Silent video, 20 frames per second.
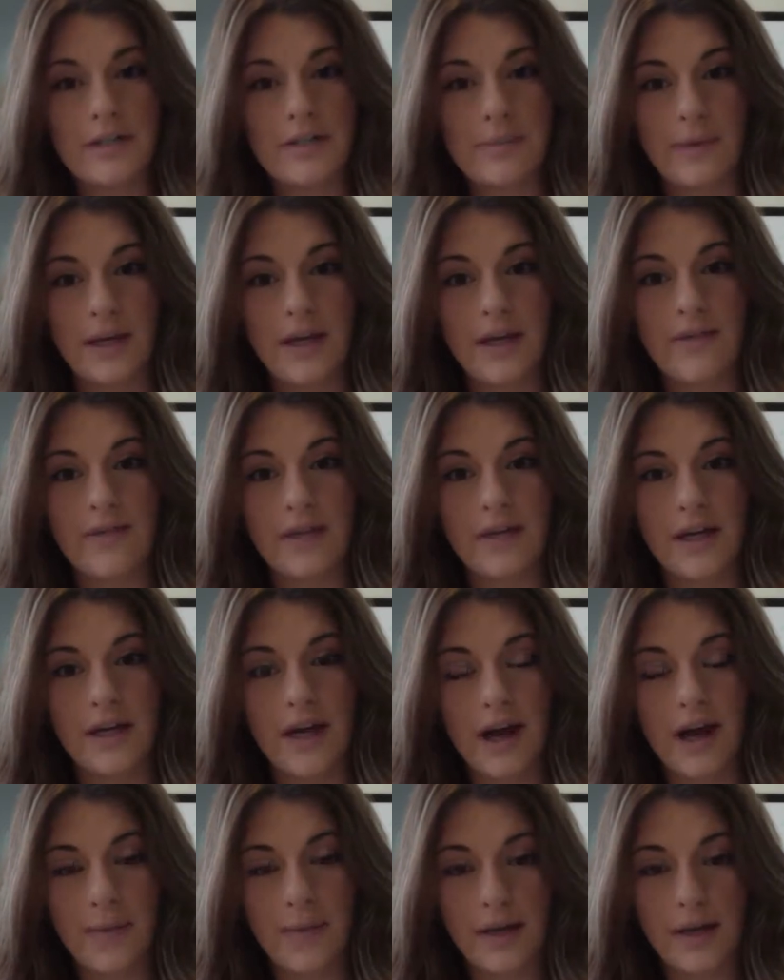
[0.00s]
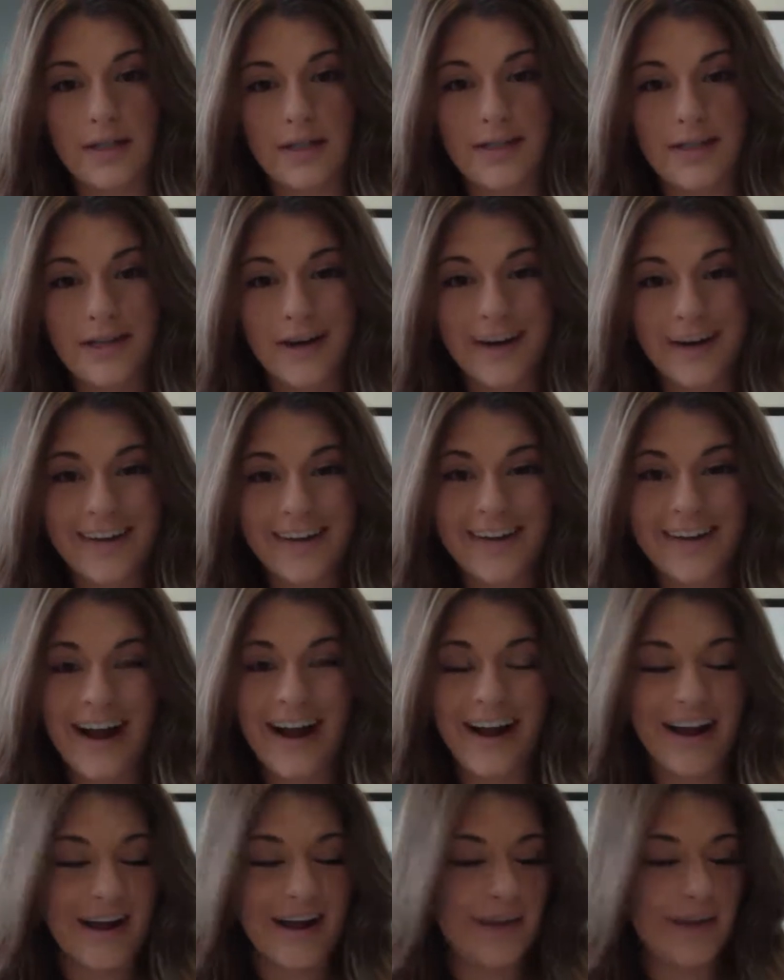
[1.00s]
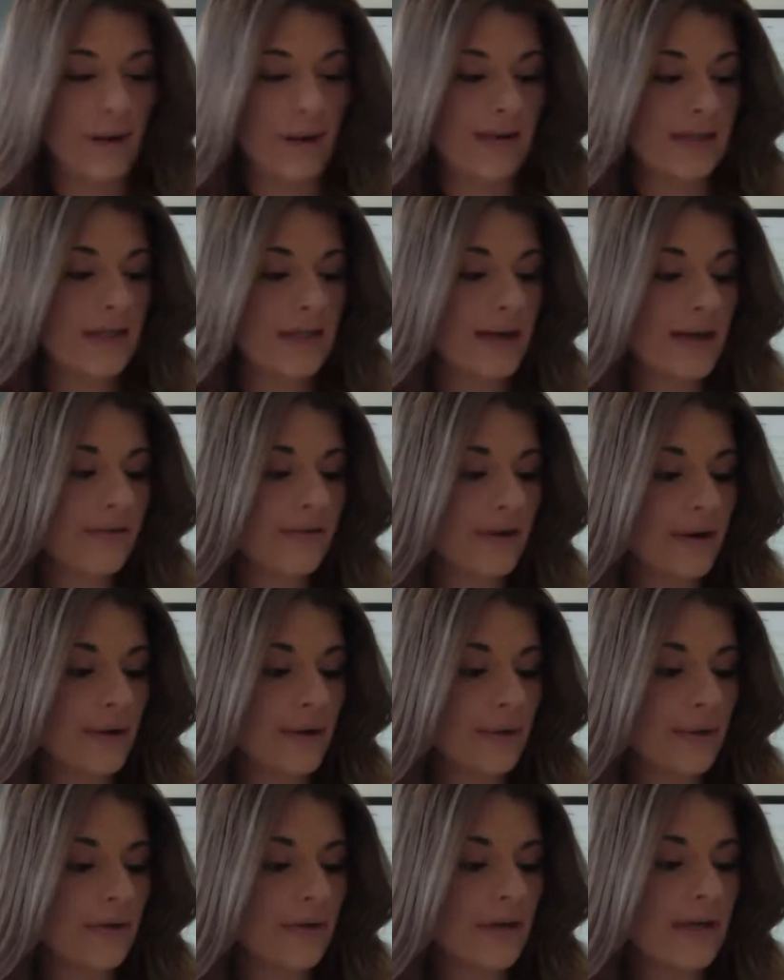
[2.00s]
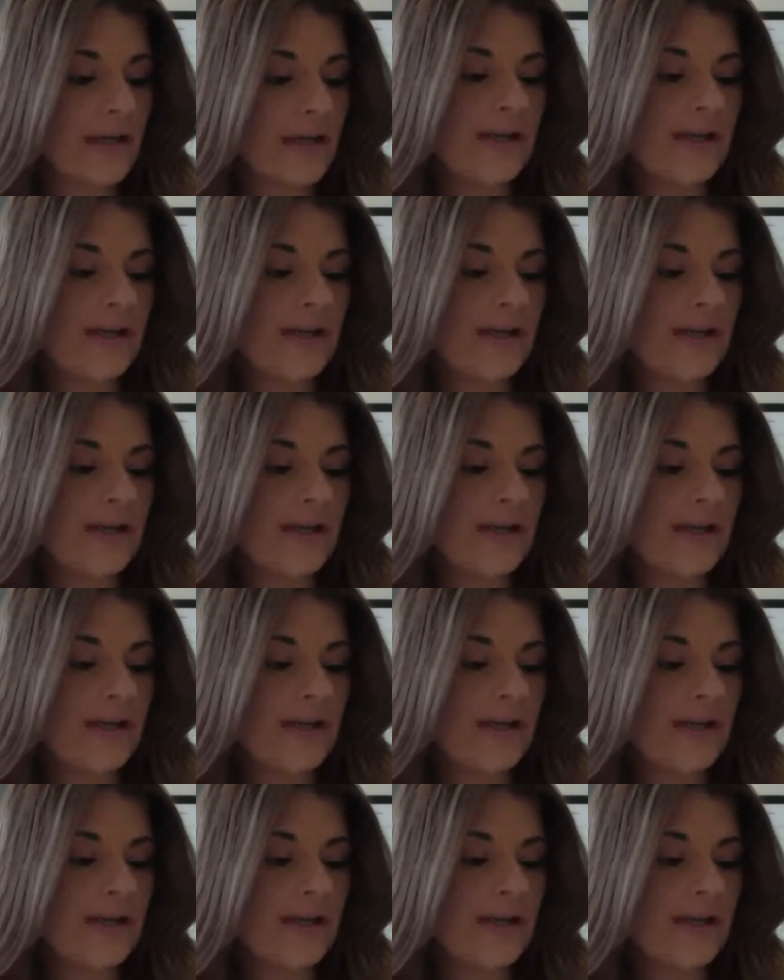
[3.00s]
to me if you need help getting started. I am always here for you.